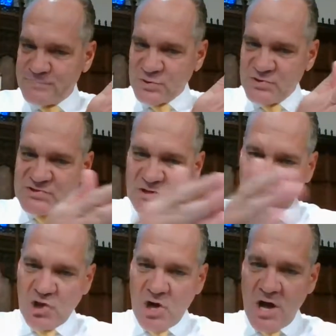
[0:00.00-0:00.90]
produced a
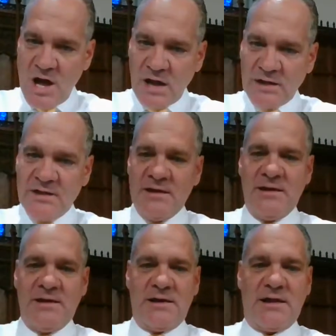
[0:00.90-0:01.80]
long
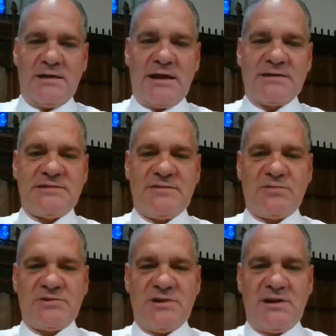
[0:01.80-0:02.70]
legacy of
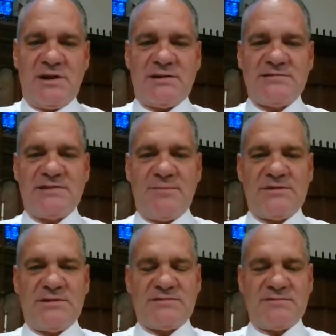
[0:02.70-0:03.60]
Christian
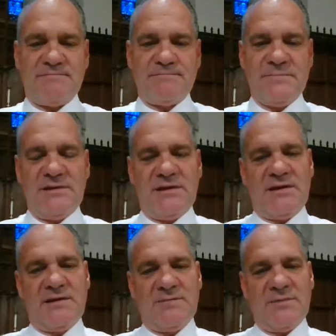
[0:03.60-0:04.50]
anti-Semitism
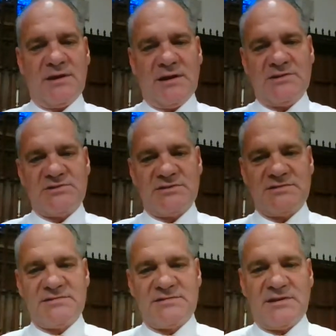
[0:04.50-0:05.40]
in the Middle
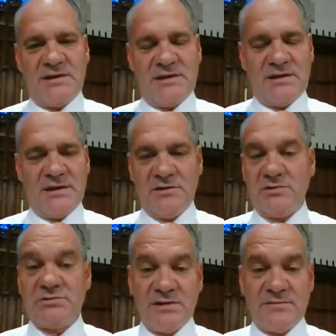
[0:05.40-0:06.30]
Ages,
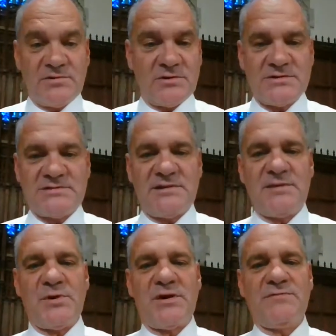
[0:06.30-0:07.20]
including, of course, on
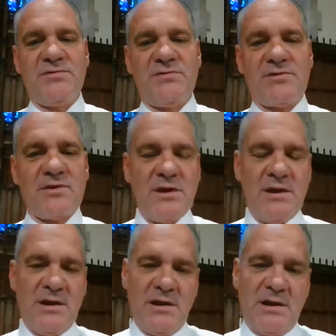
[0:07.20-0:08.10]
the part of Luther,
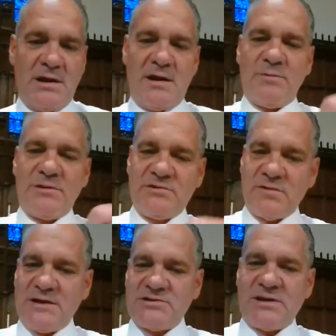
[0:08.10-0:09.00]
with
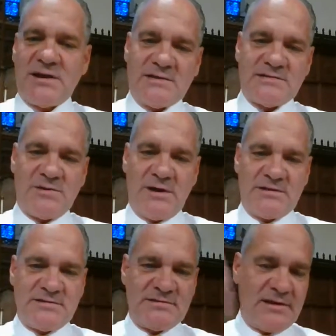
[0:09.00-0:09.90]
tragic
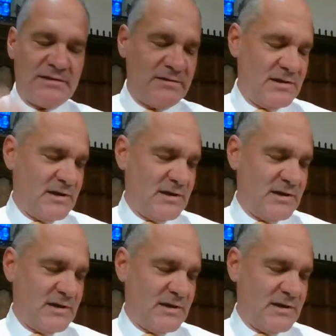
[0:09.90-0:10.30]
consequences that,